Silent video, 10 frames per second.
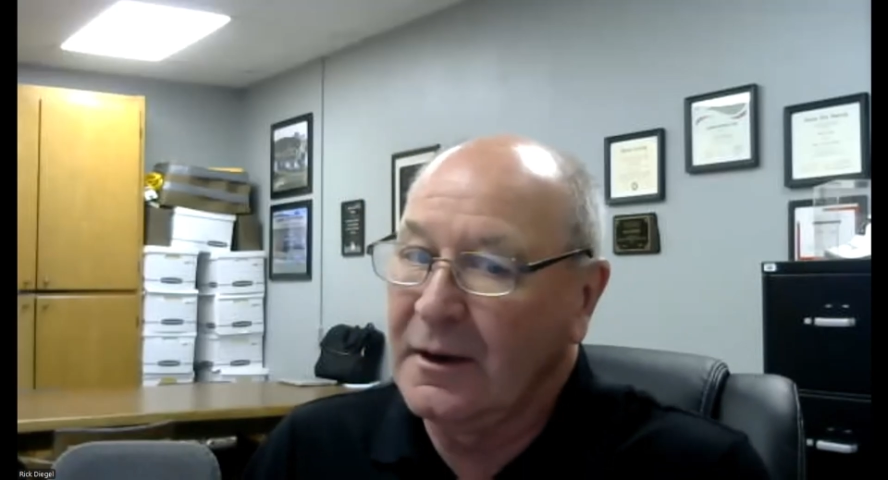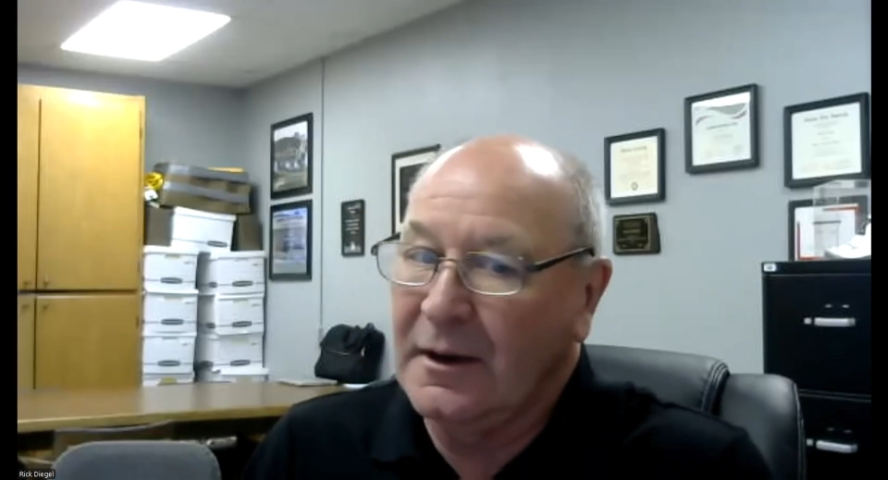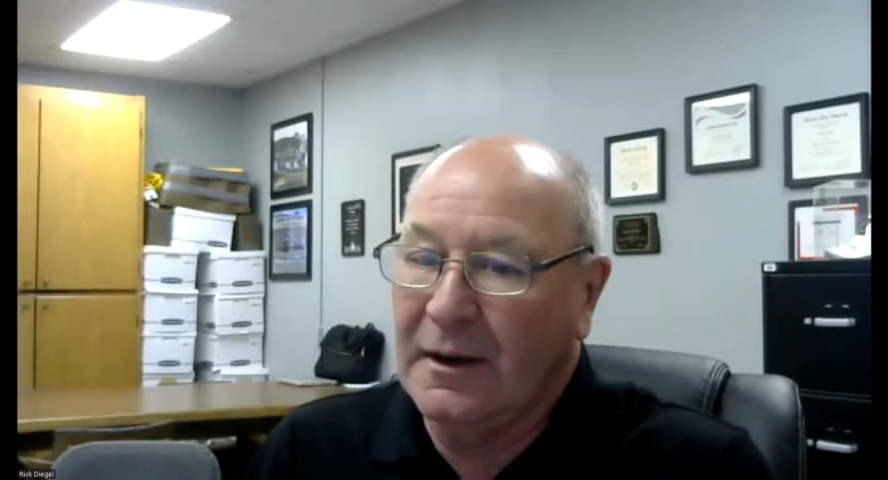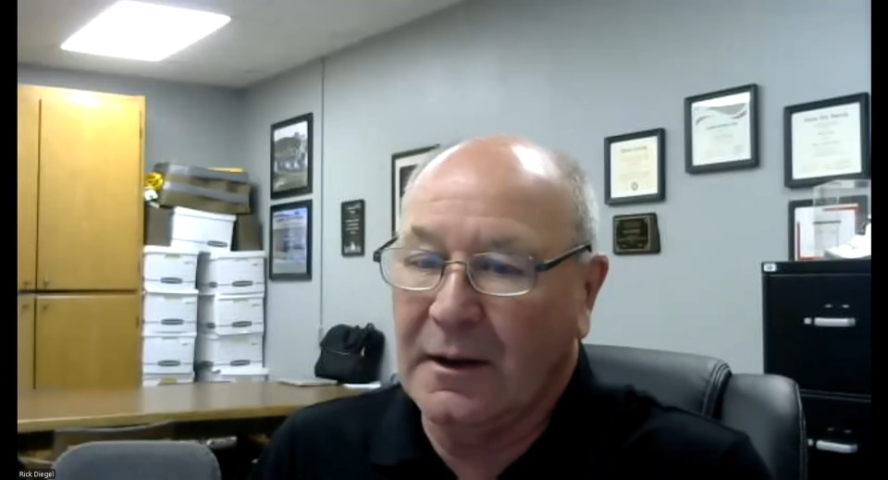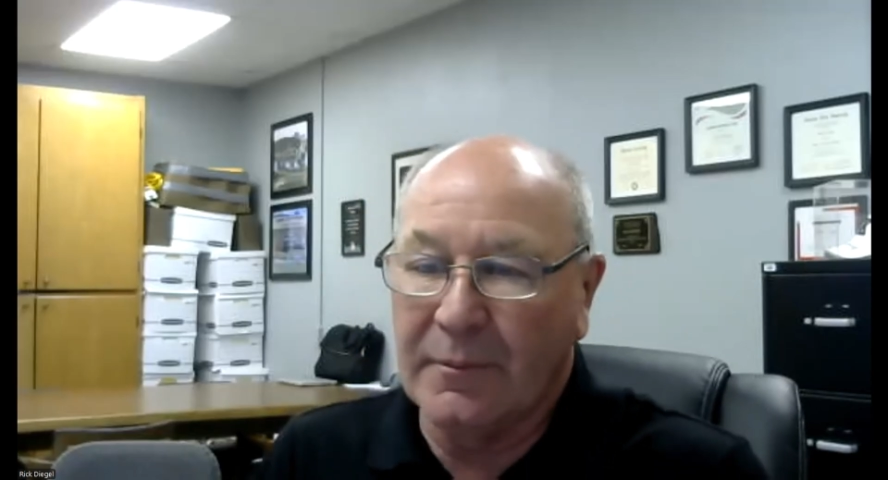
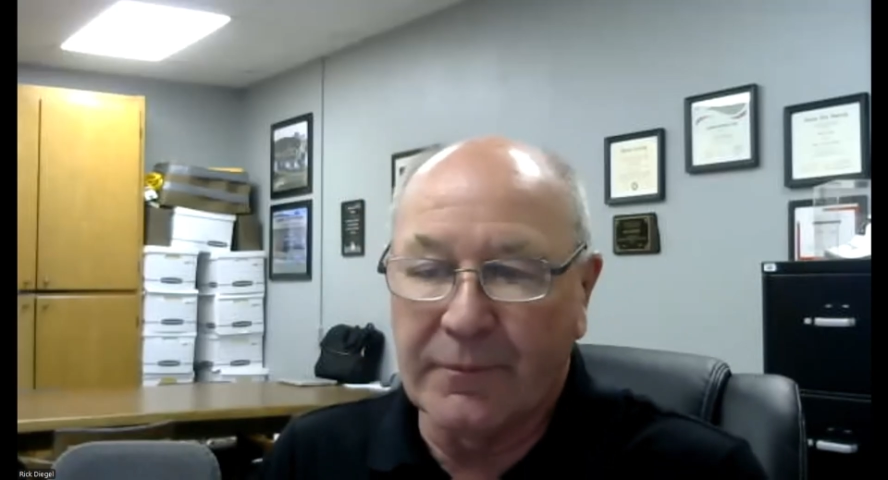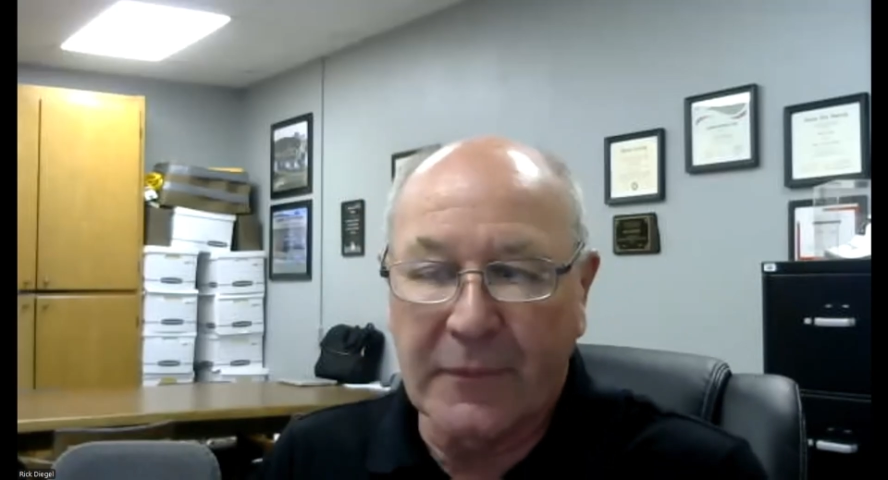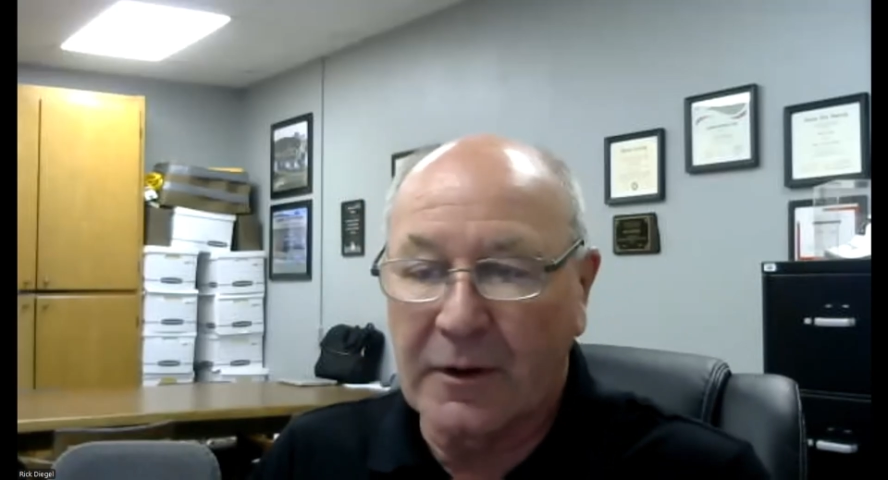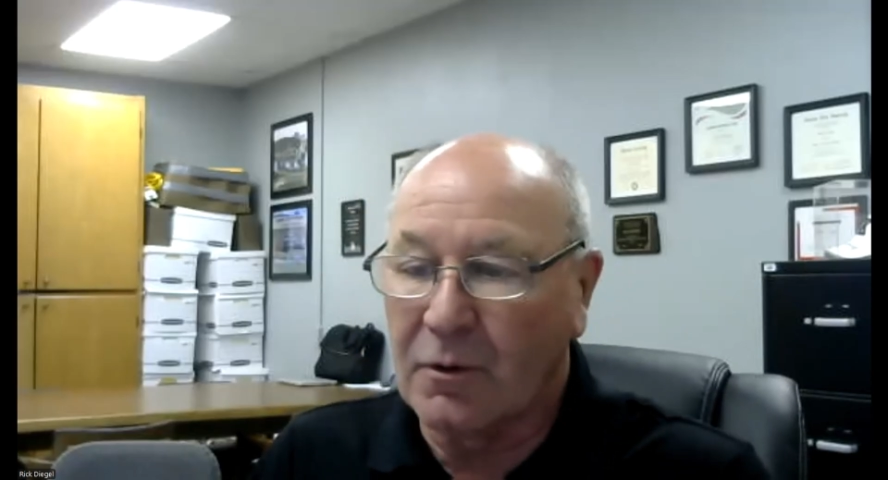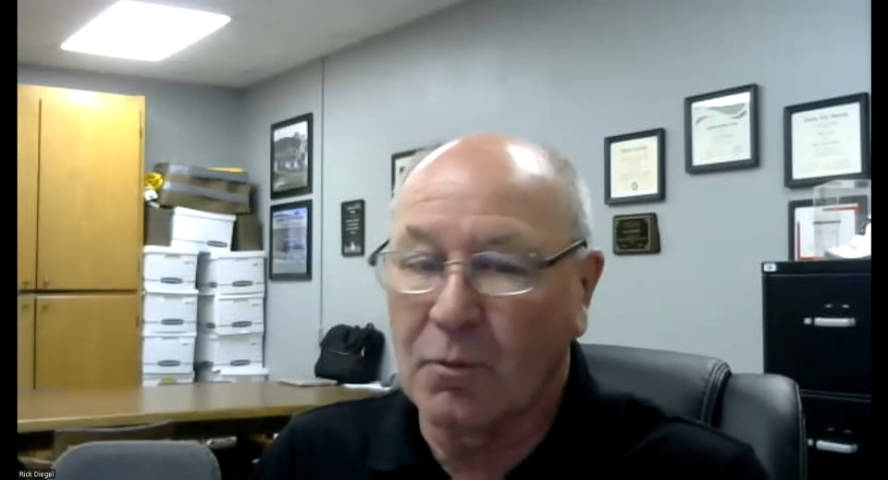
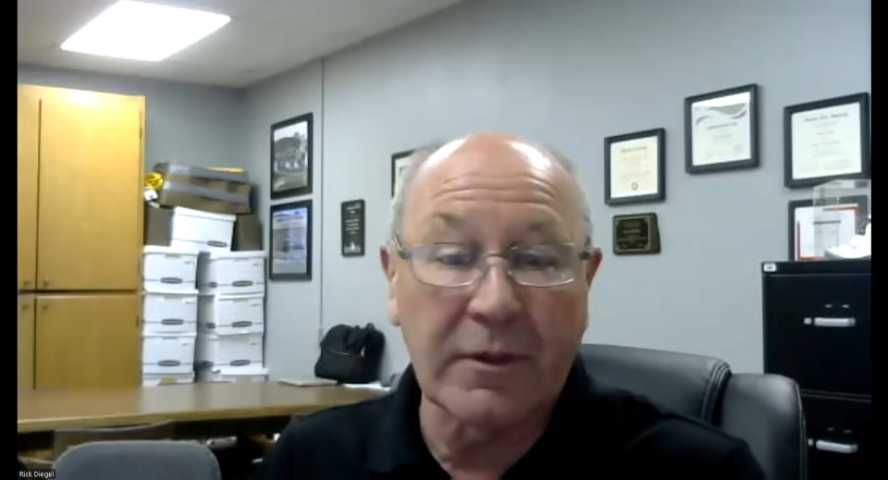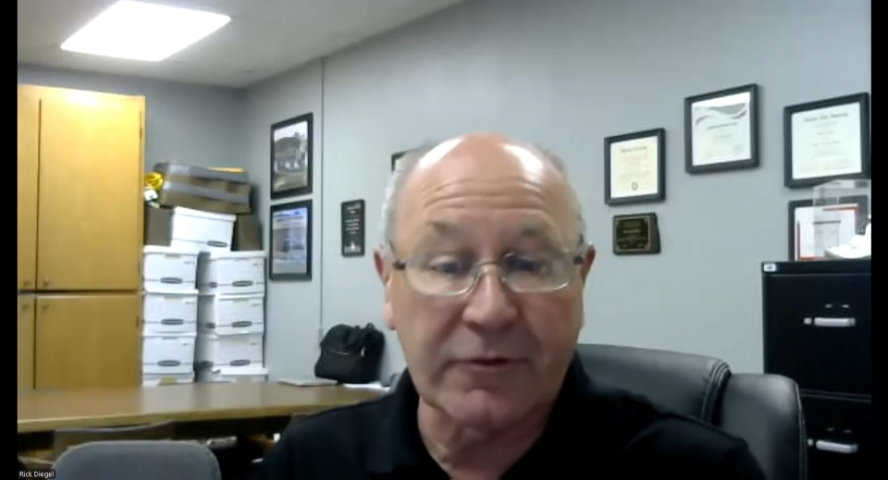whether